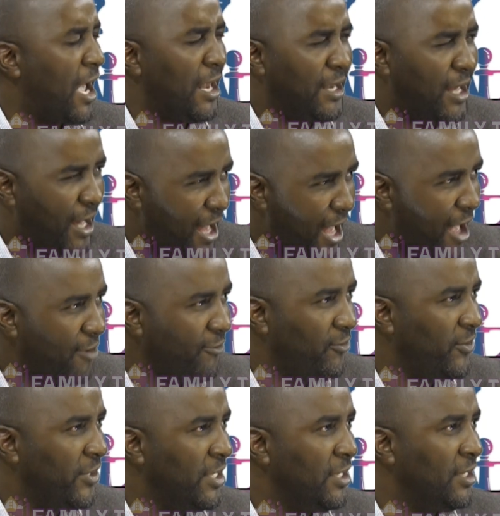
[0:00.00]
And
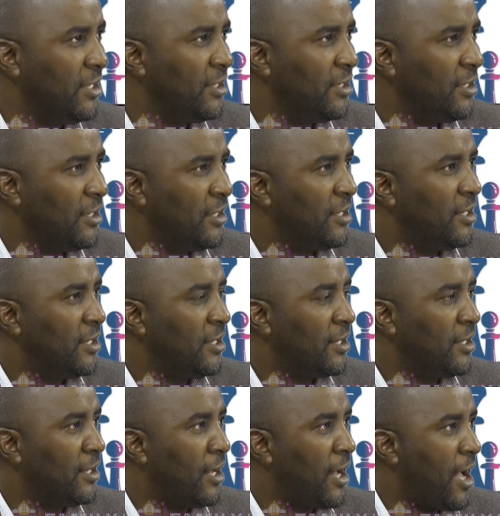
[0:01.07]
having
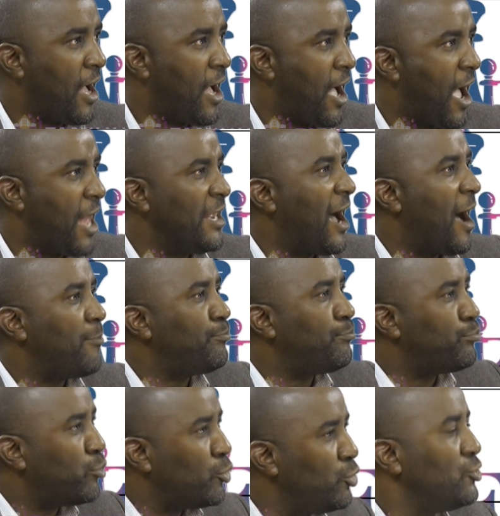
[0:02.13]
an
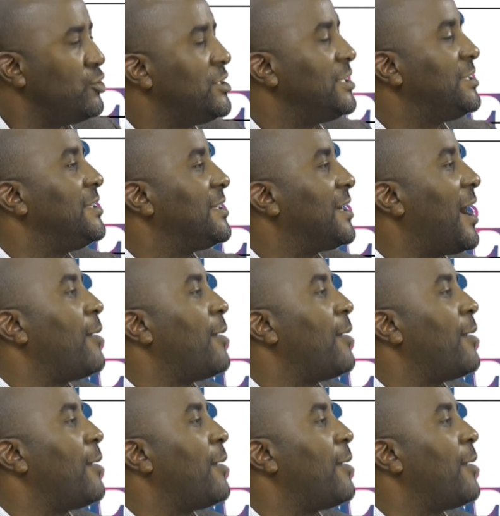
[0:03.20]
apologetic